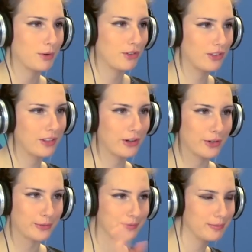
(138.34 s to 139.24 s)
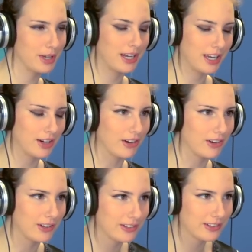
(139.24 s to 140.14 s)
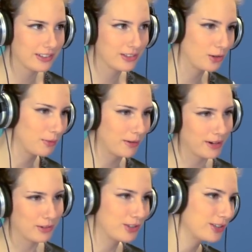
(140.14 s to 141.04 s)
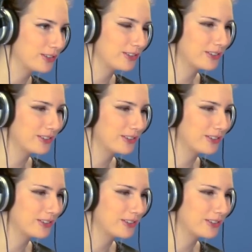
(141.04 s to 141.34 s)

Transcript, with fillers: Where's the little bikini girl doing my round too?